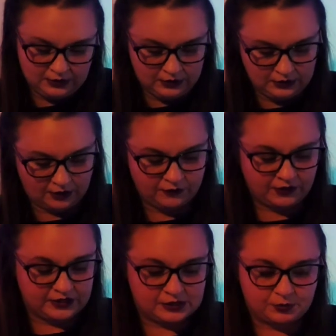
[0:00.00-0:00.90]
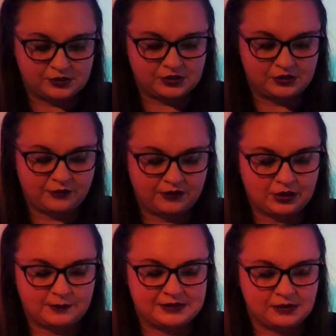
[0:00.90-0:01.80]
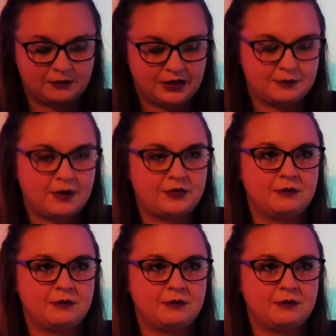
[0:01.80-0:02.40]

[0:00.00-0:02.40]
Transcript: I feel like this person, there definitely could have been something about them